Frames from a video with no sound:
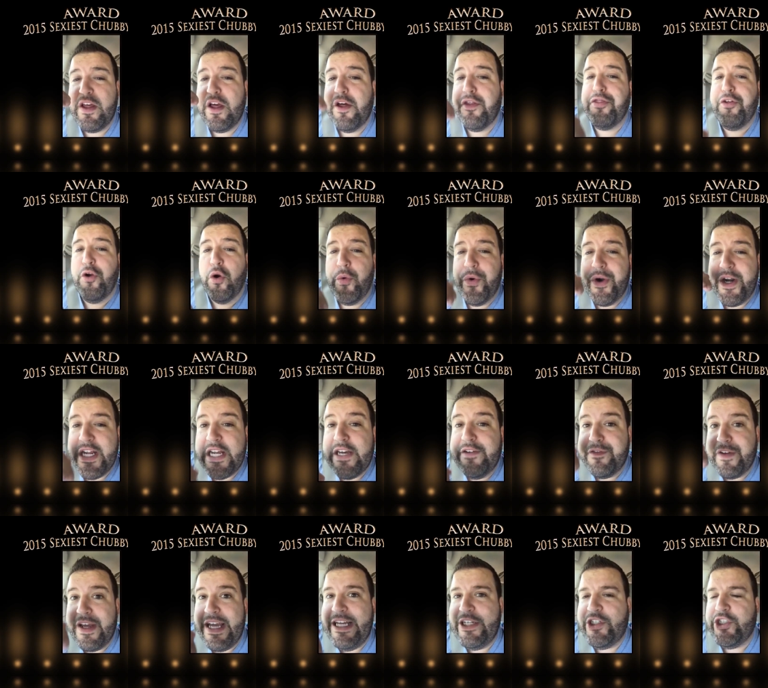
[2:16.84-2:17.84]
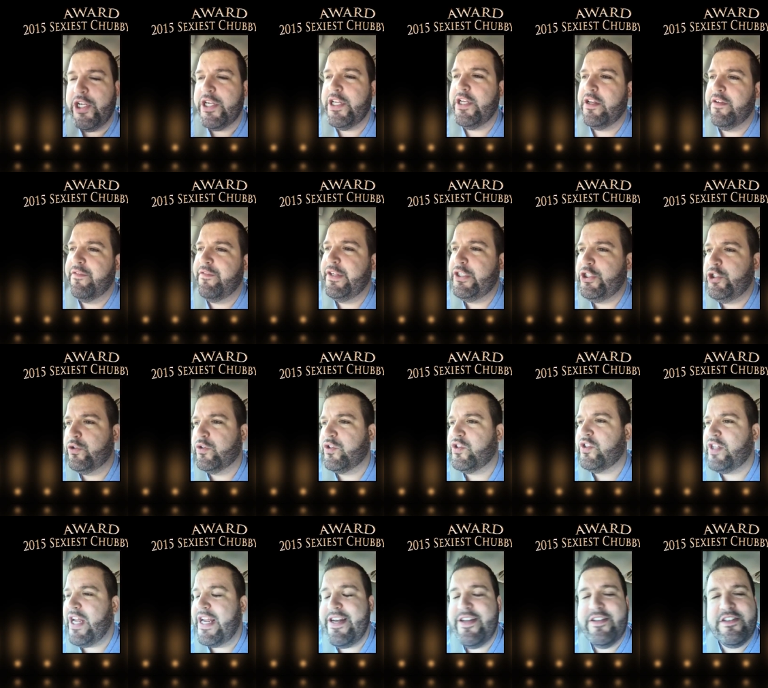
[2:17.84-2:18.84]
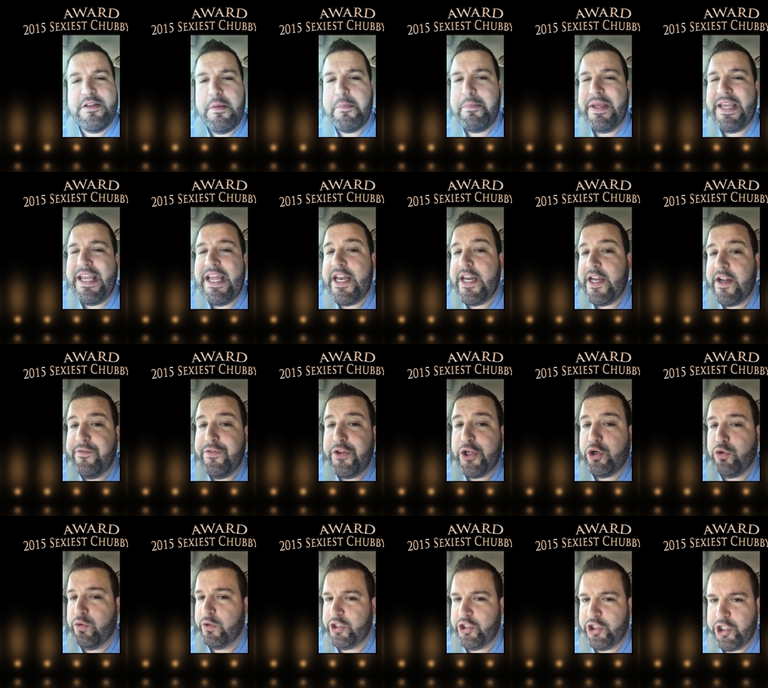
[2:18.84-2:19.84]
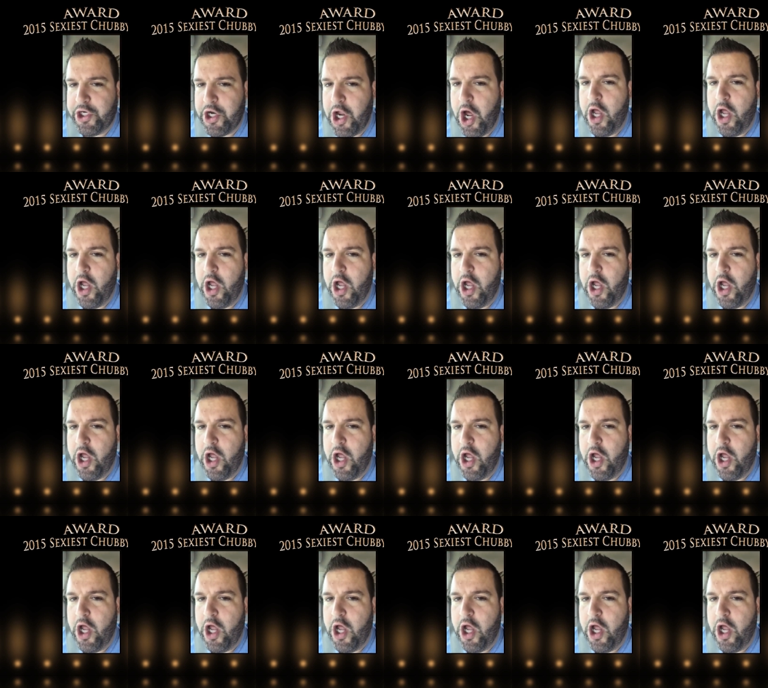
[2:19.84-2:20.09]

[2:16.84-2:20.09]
the authority of each individual state is the beginning of the Christian